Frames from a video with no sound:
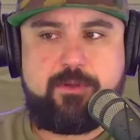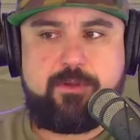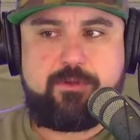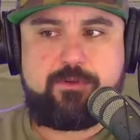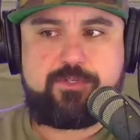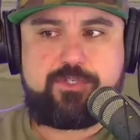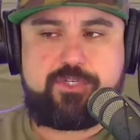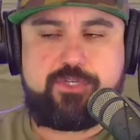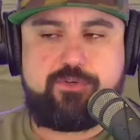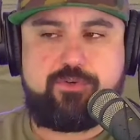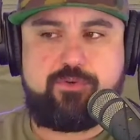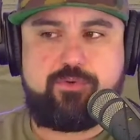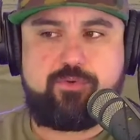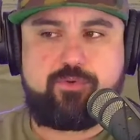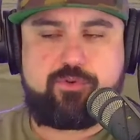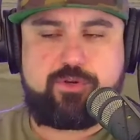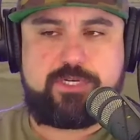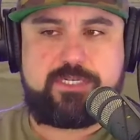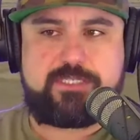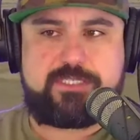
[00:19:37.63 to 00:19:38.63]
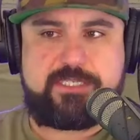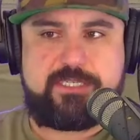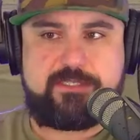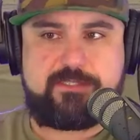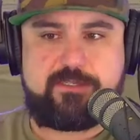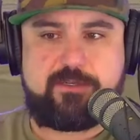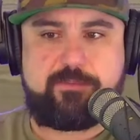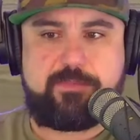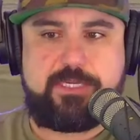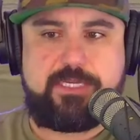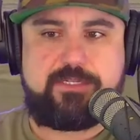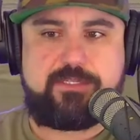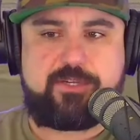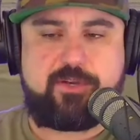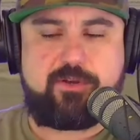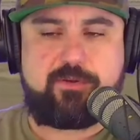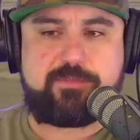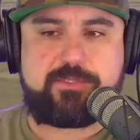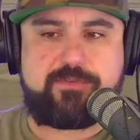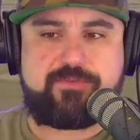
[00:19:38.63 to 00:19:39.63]
to criticism in
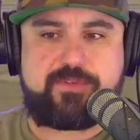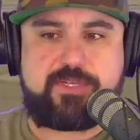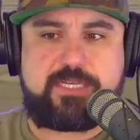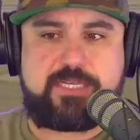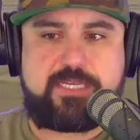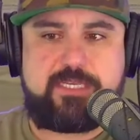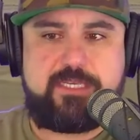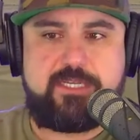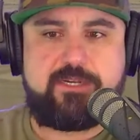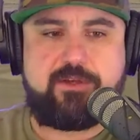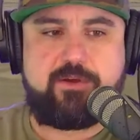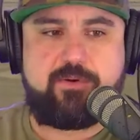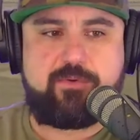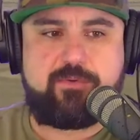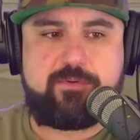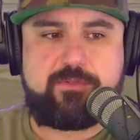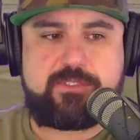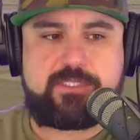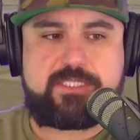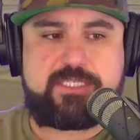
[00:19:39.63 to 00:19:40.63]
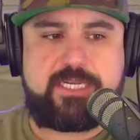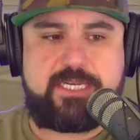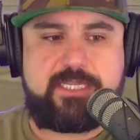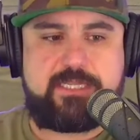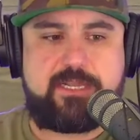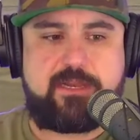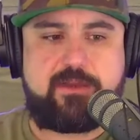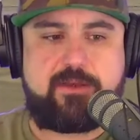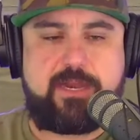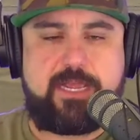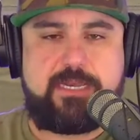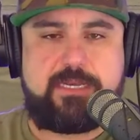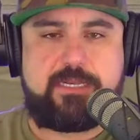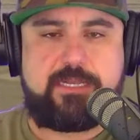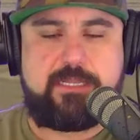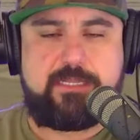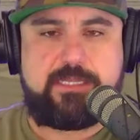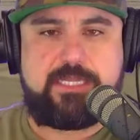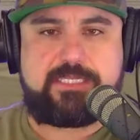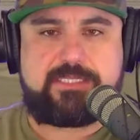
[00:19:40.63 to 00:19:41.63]
terms of, you know, sitting there and
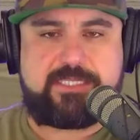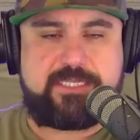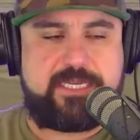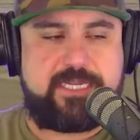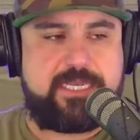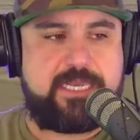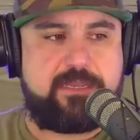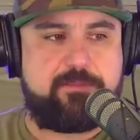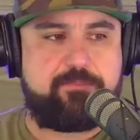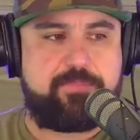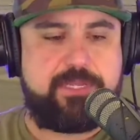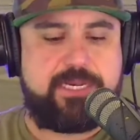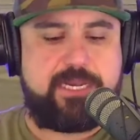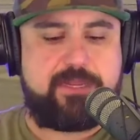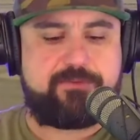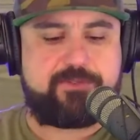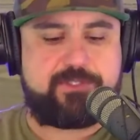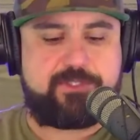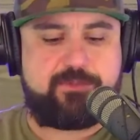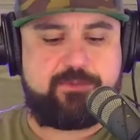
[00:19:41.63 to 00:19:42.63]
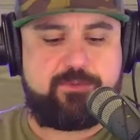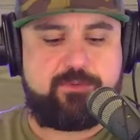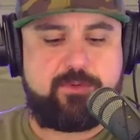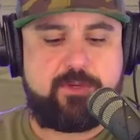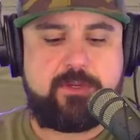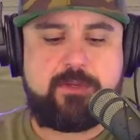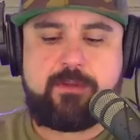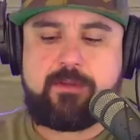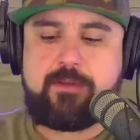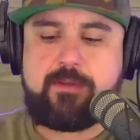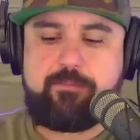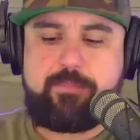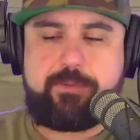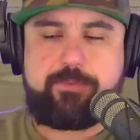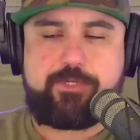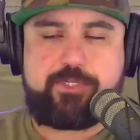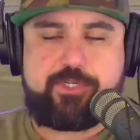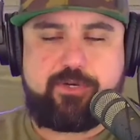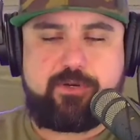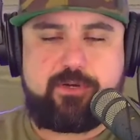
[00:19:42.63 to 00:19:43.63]
listening and being able to be
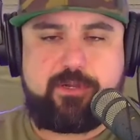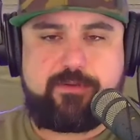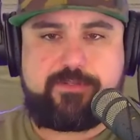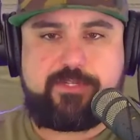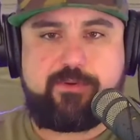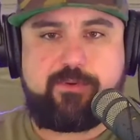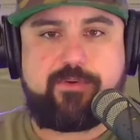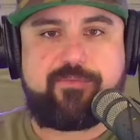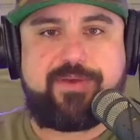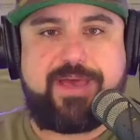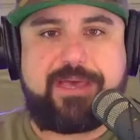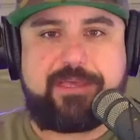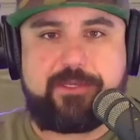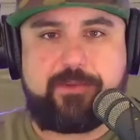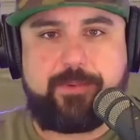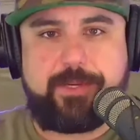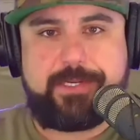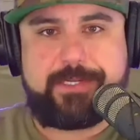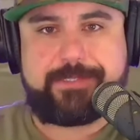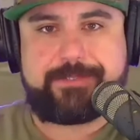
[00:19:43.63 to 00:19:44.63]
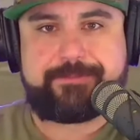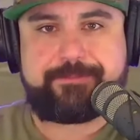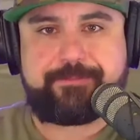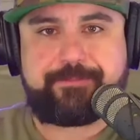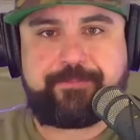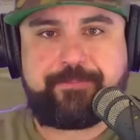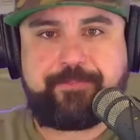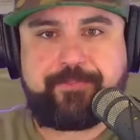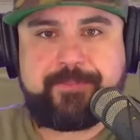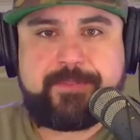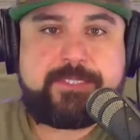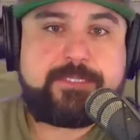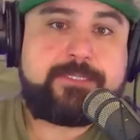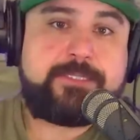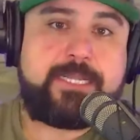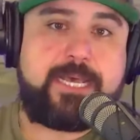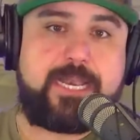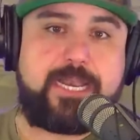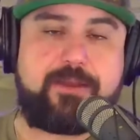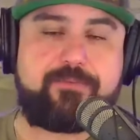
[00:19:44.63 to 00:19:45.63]
mature enough to evaluate it?
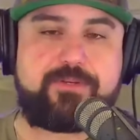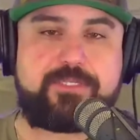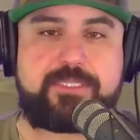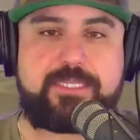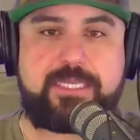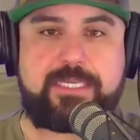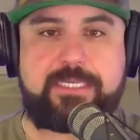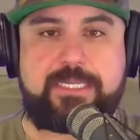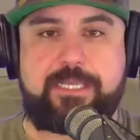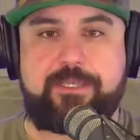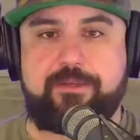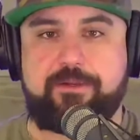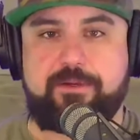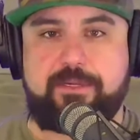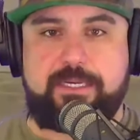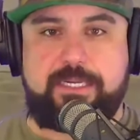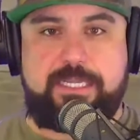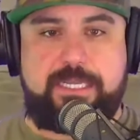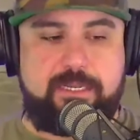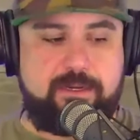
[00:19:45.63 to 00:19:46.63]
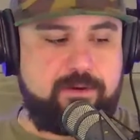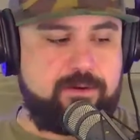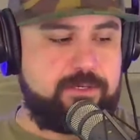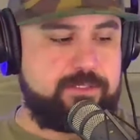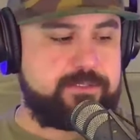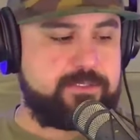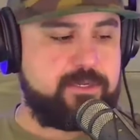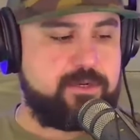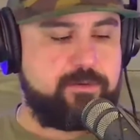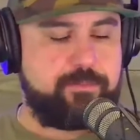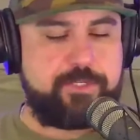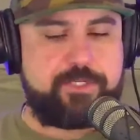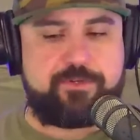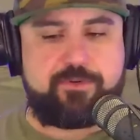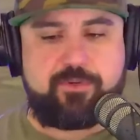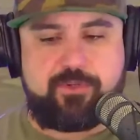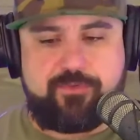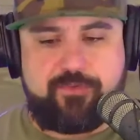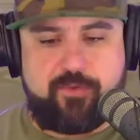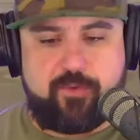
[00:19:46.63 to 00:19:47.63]
Not everything that you're going to hear is going to be
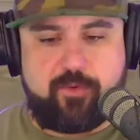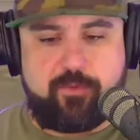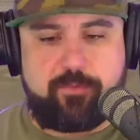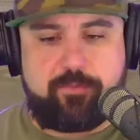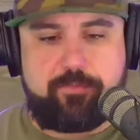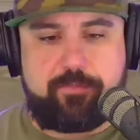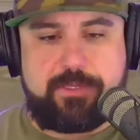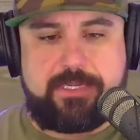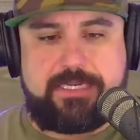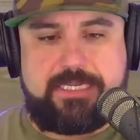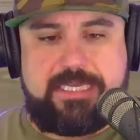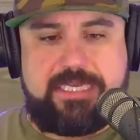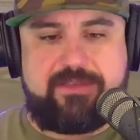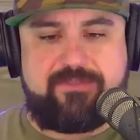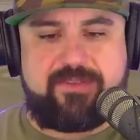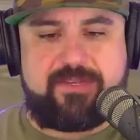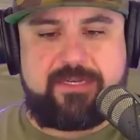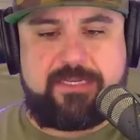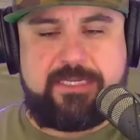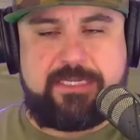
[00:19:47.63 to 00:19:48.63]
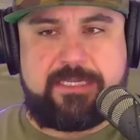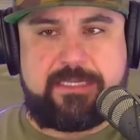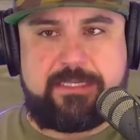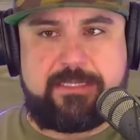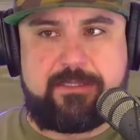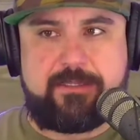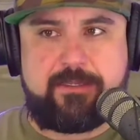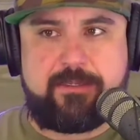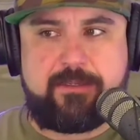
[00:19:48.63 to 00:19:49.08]
truthful, but even in